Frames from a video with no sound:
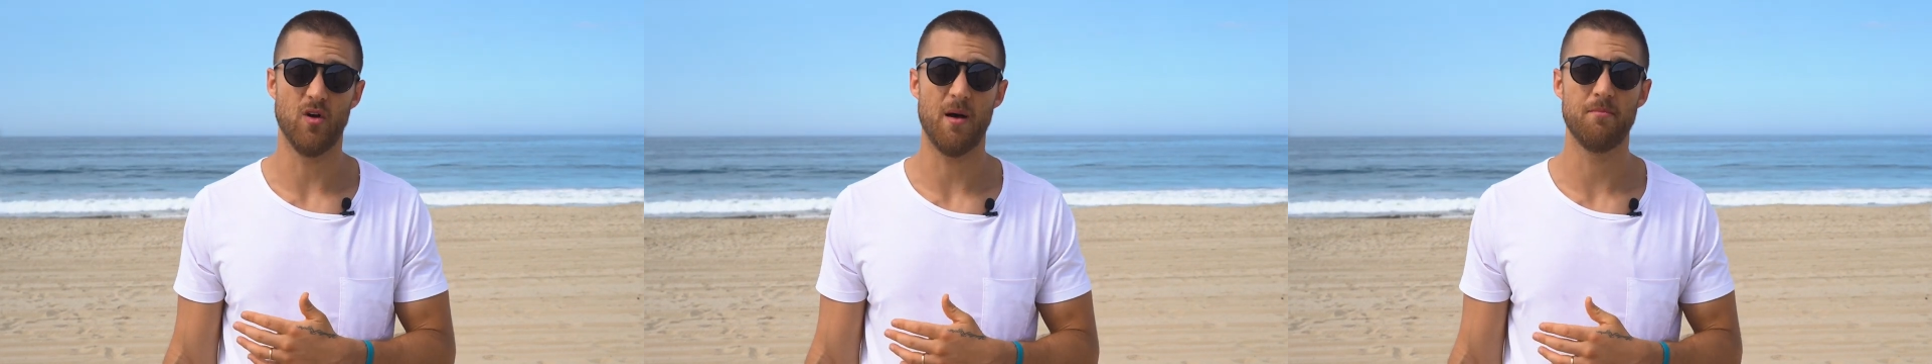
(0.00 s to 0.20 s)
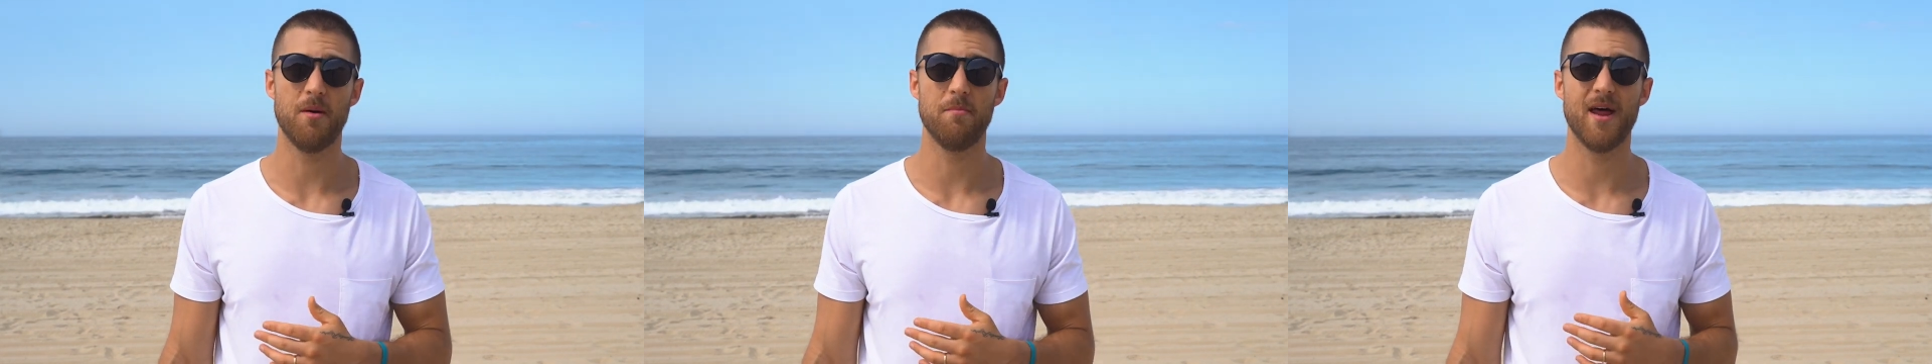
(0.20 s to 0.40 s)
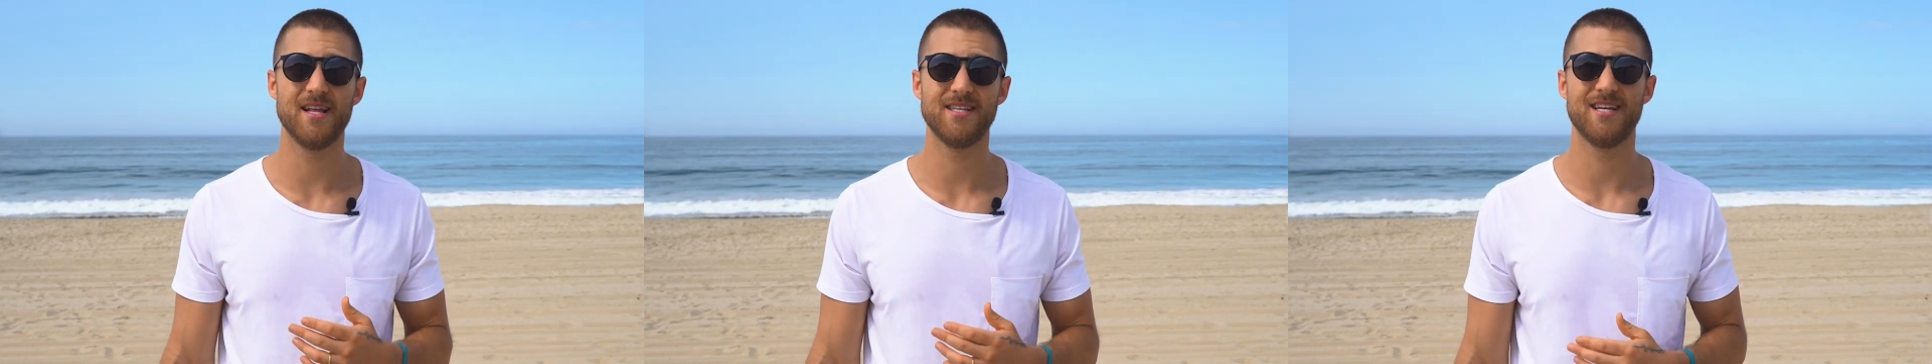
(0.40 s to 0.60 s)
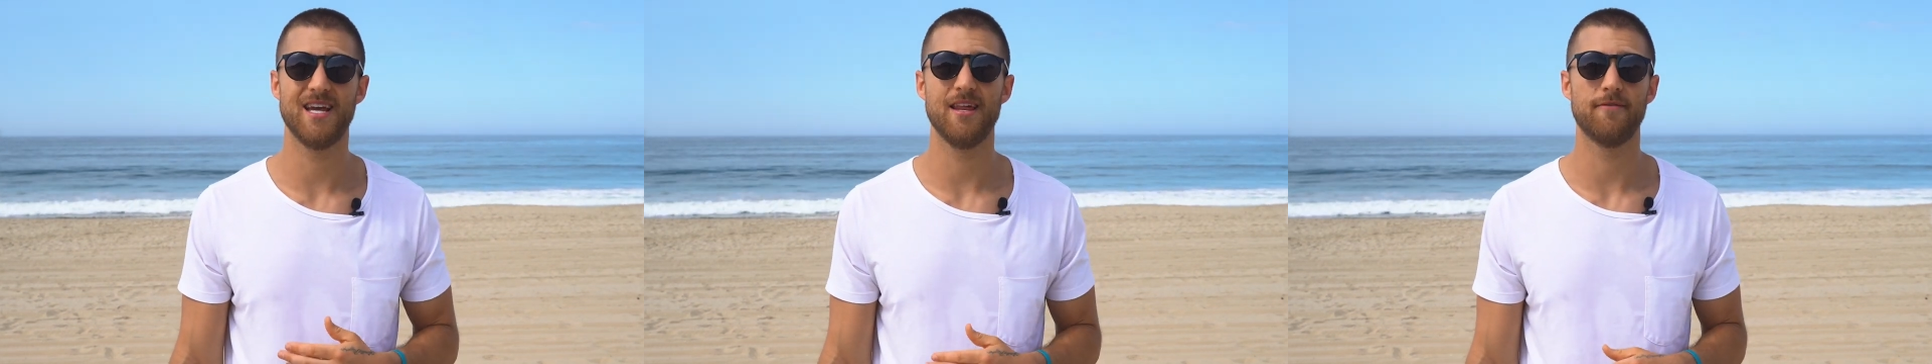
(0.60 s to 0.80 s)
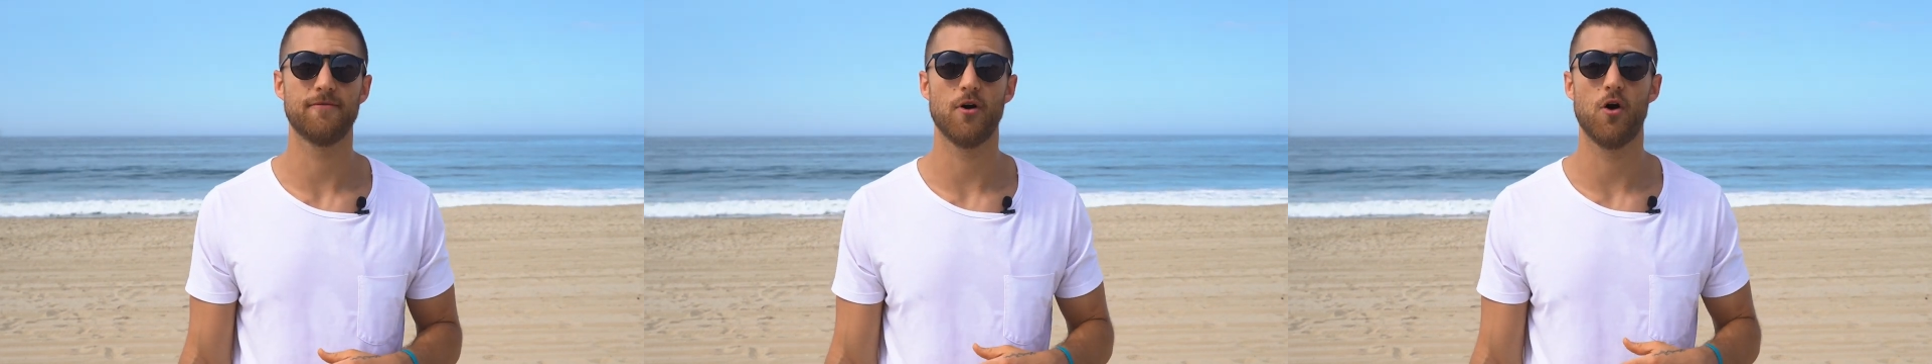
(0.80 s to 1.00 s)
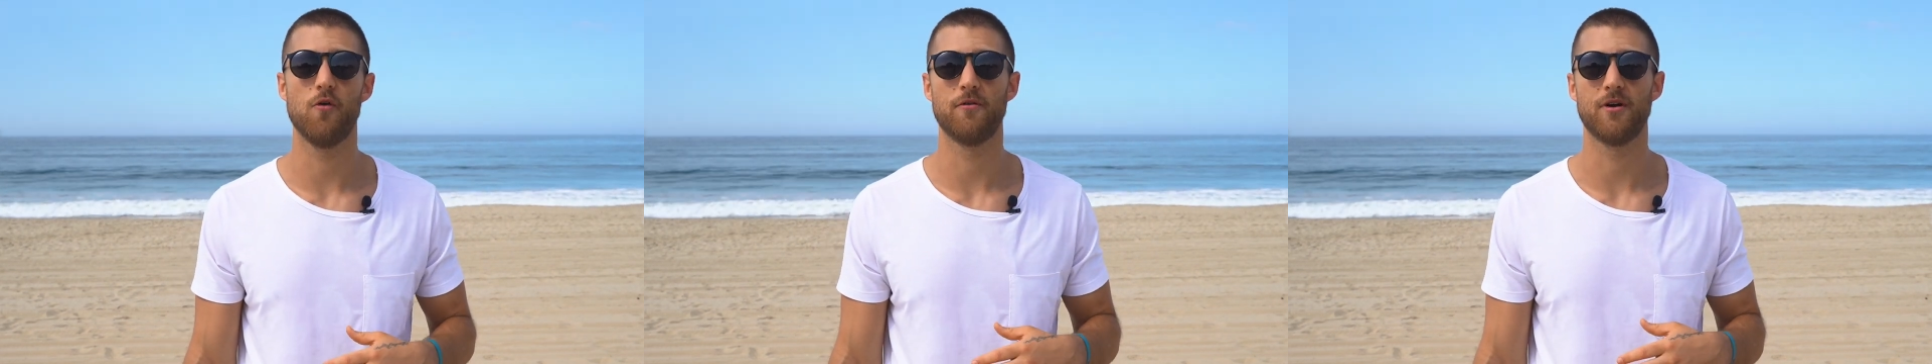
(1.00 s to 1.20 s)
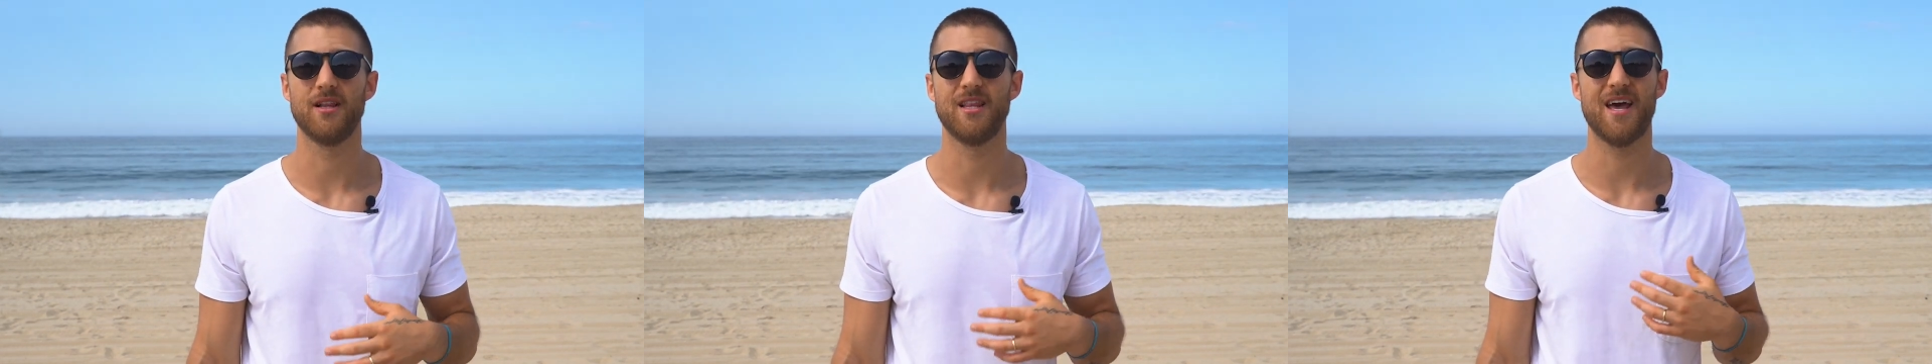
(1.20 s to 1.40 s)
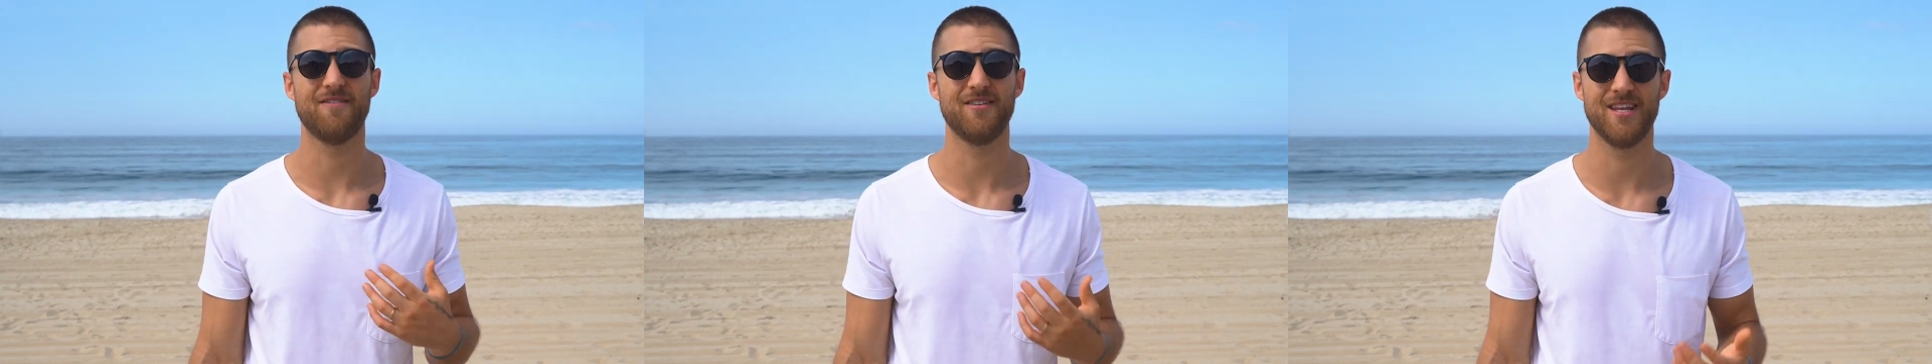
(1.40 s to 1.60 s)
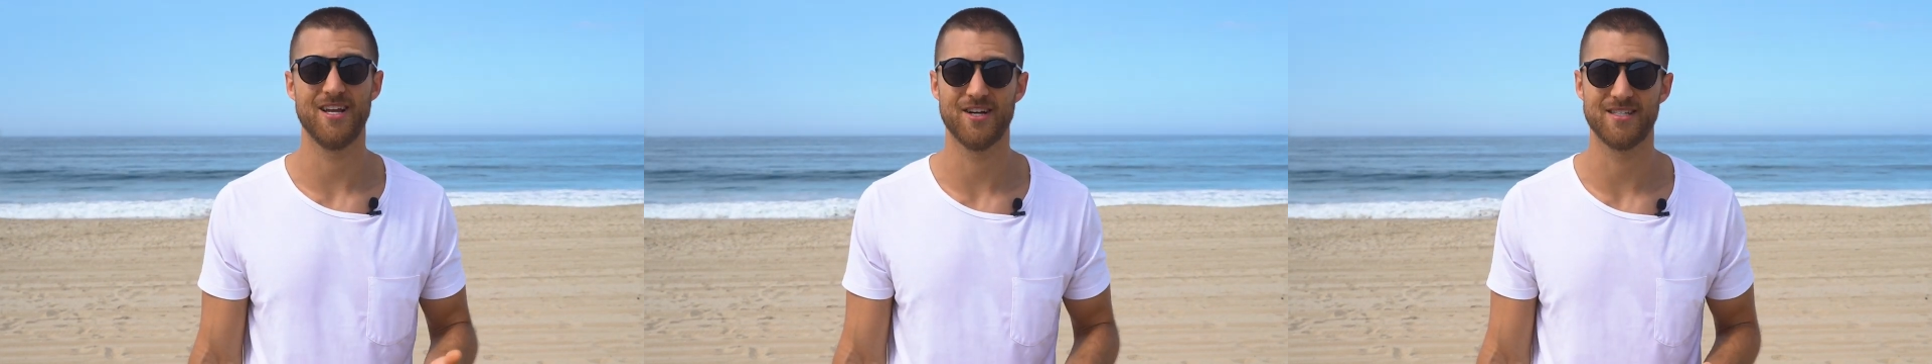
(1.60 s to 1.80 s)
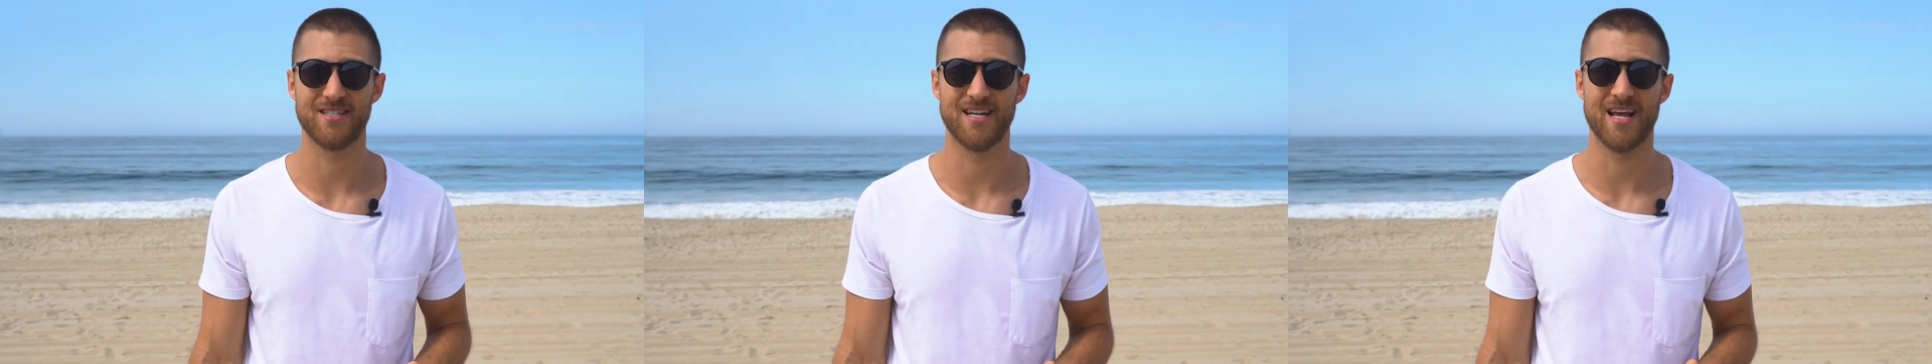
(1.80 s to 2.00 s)
I've been meditating for over 11
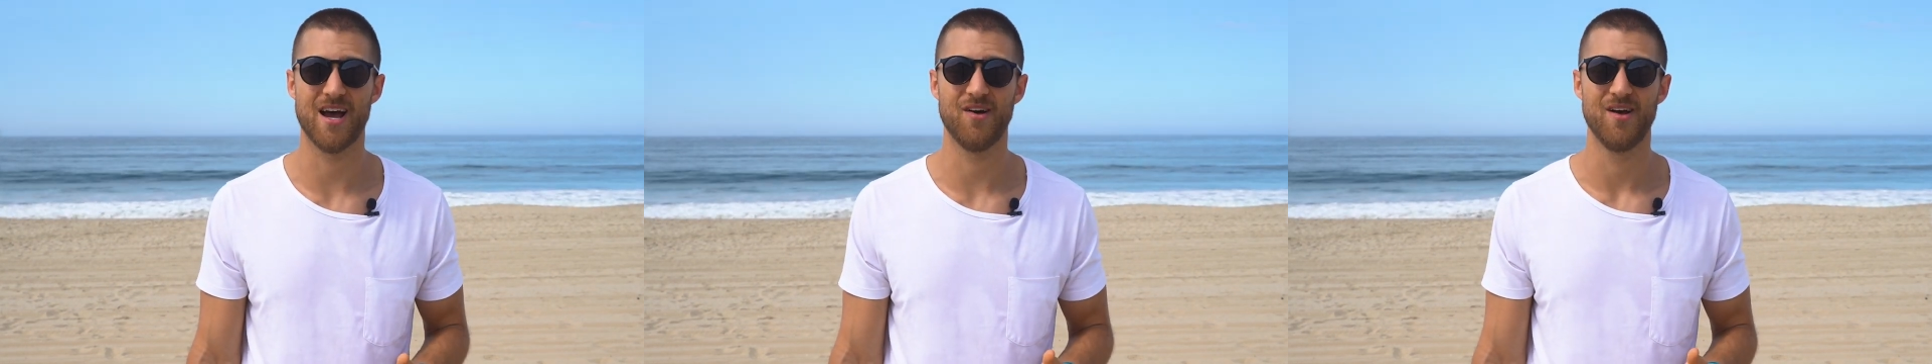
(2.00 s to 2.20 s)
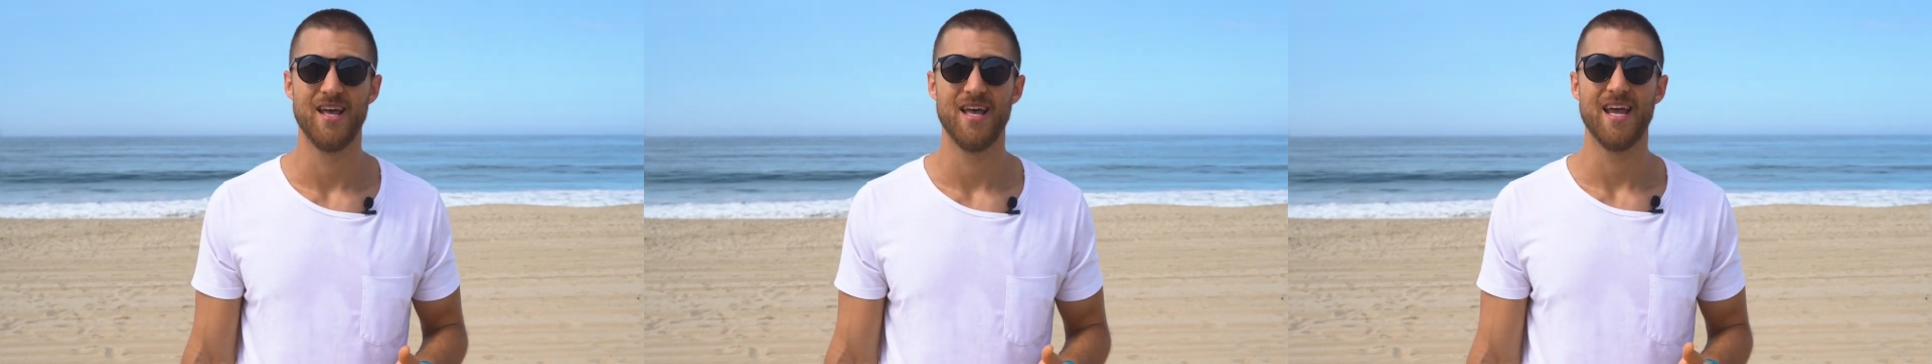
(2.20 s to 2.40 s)
years now,